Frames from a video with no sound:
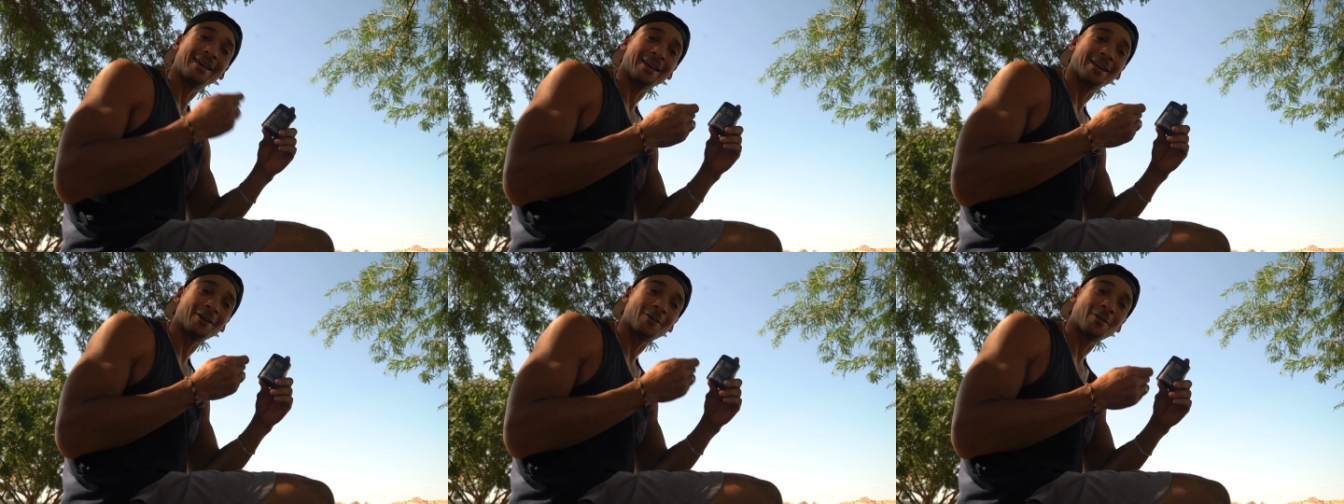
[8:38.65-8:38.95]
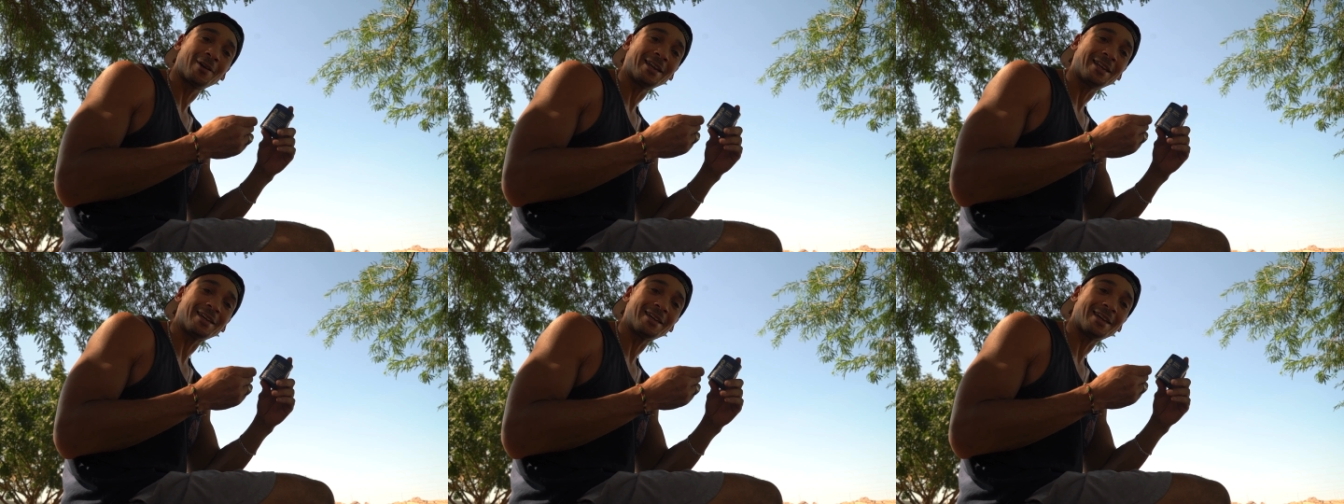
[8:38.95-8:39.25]

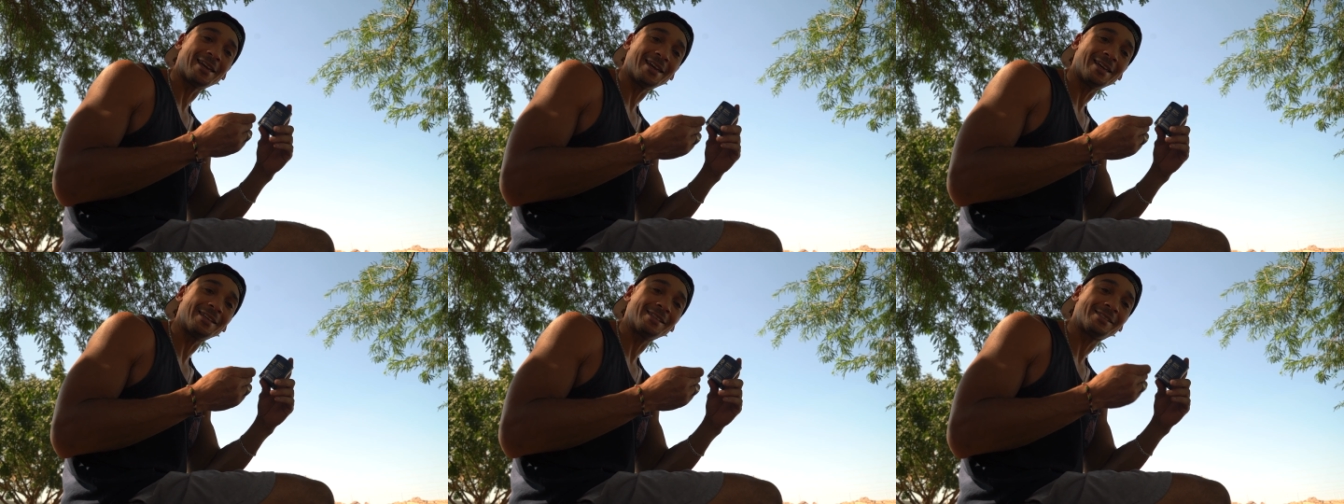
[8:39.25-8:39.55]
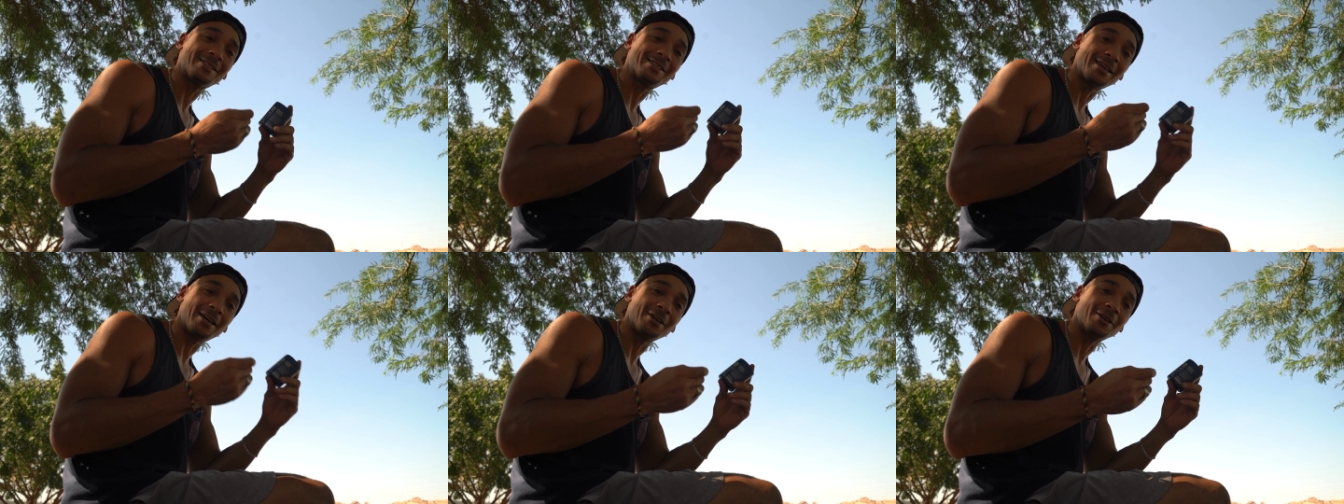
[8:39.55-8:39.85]
ingredient is
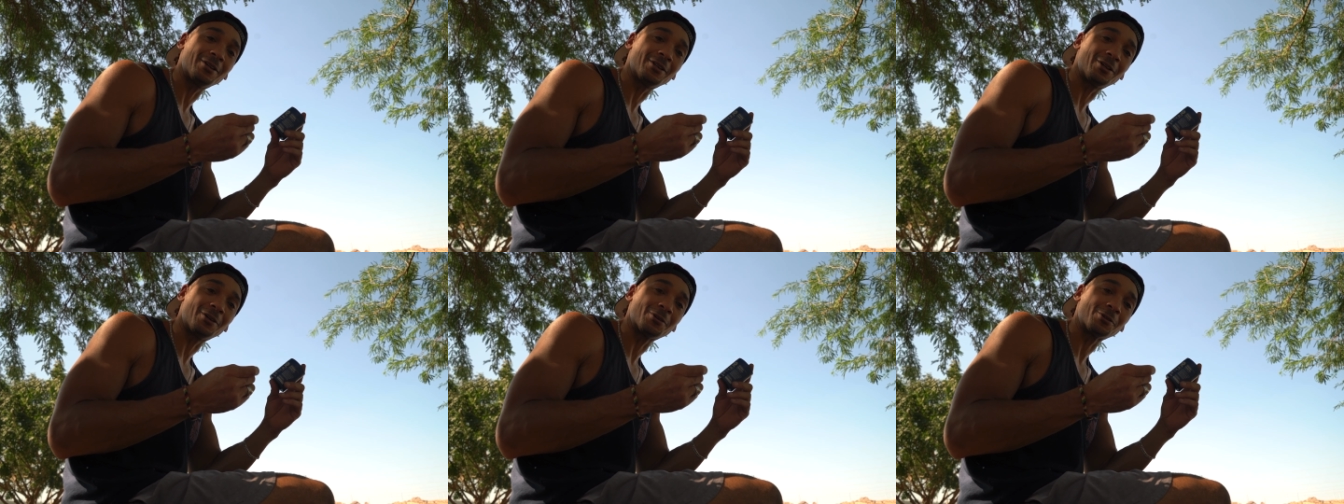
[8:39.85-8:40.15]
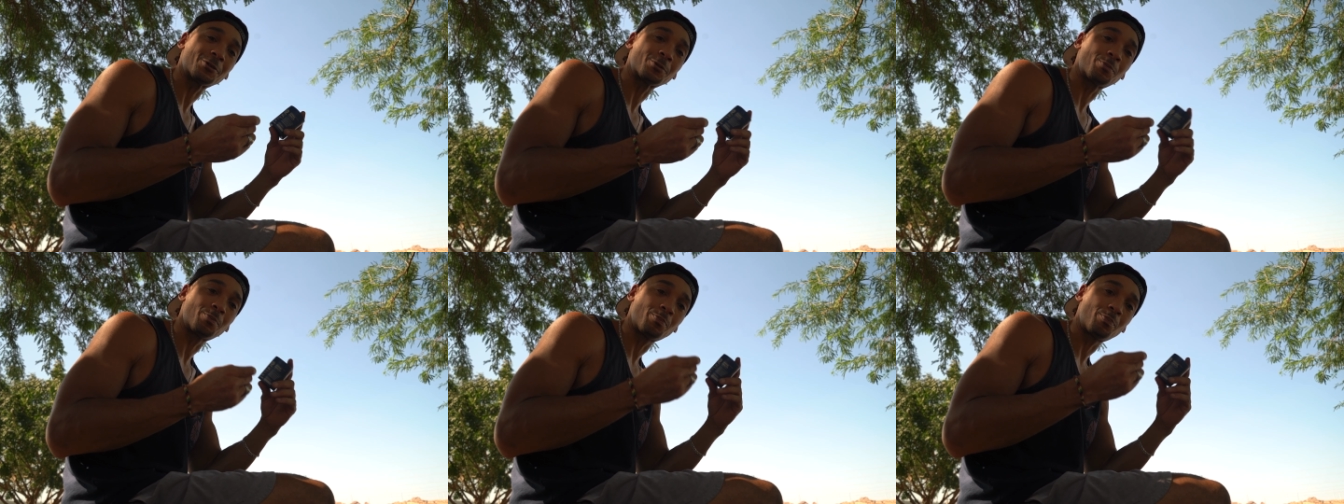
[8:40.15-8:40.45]

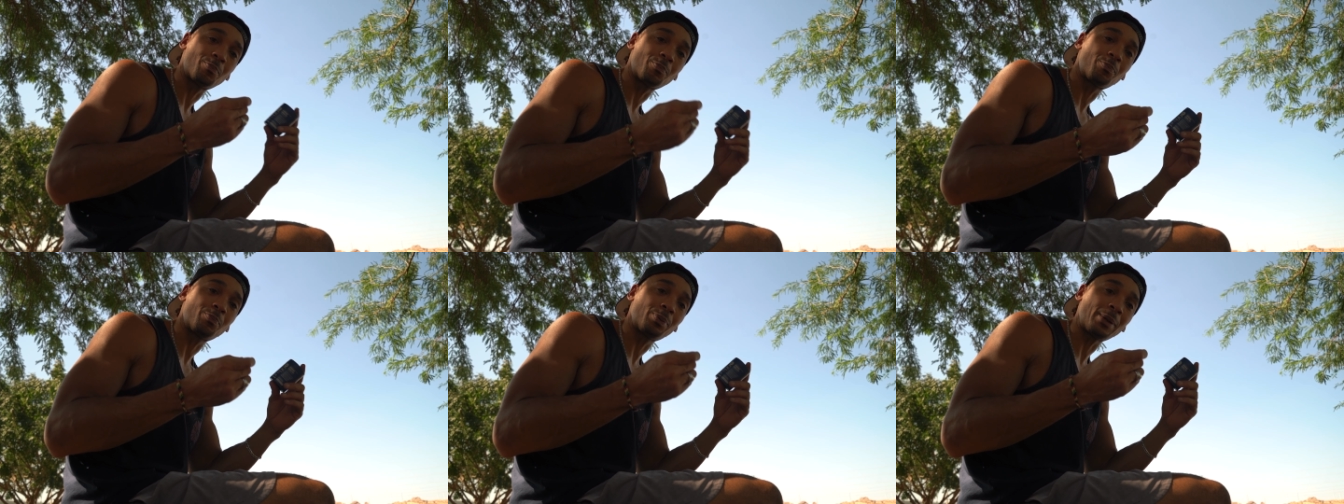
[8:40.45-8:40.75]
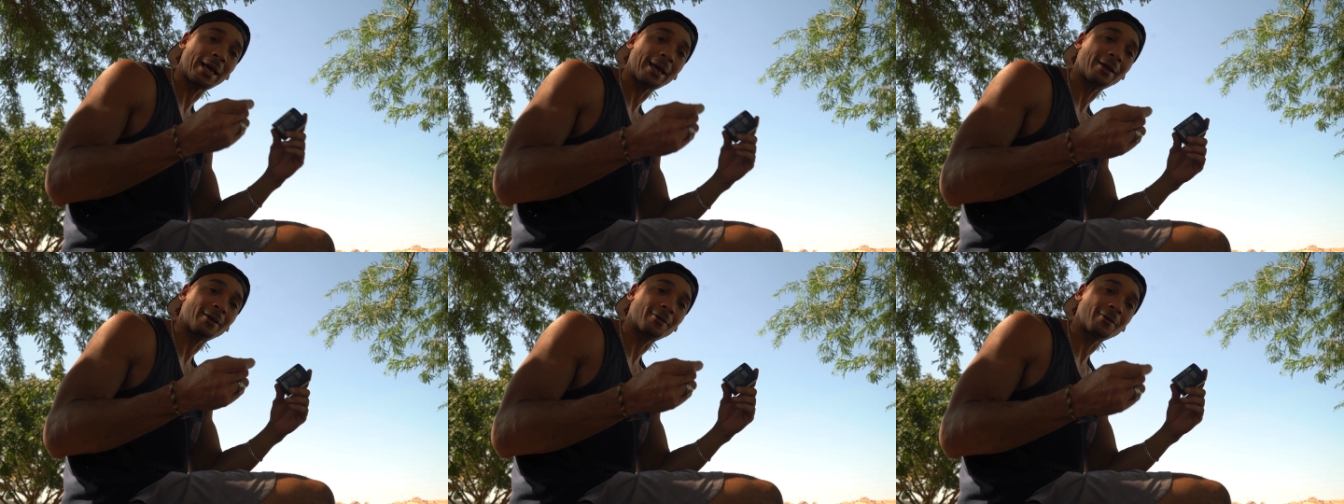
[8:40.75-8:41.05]
cellulose,
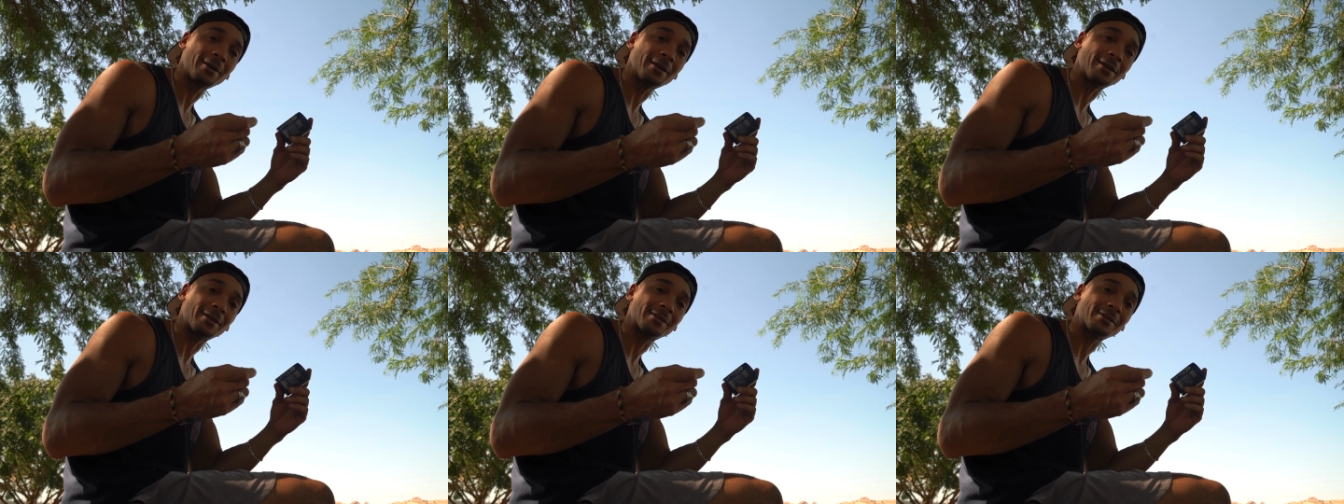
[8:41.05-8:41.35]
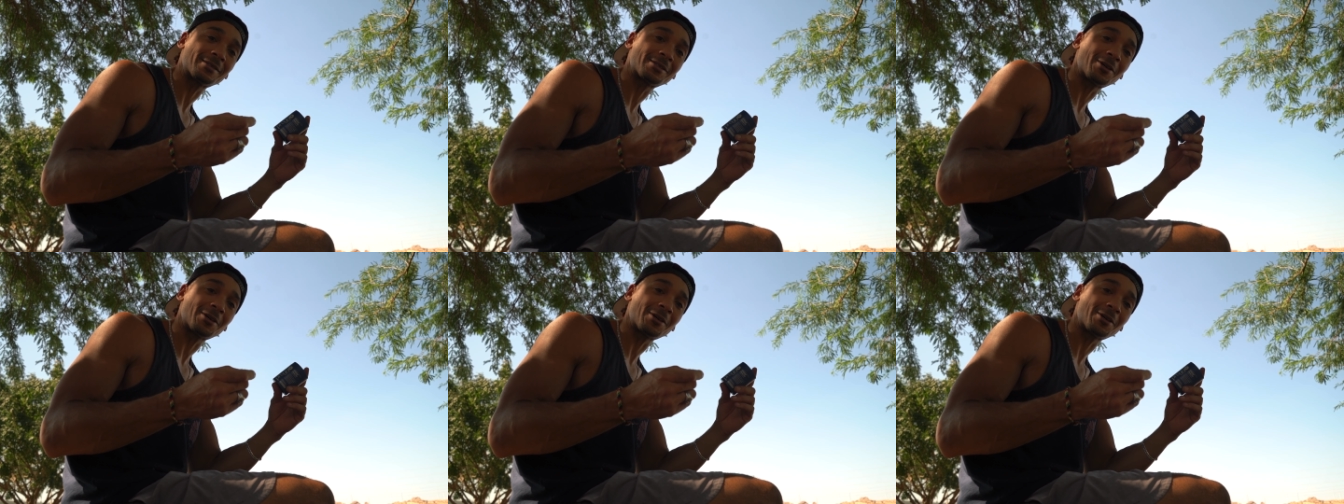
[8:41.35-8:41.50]
plant ingredient.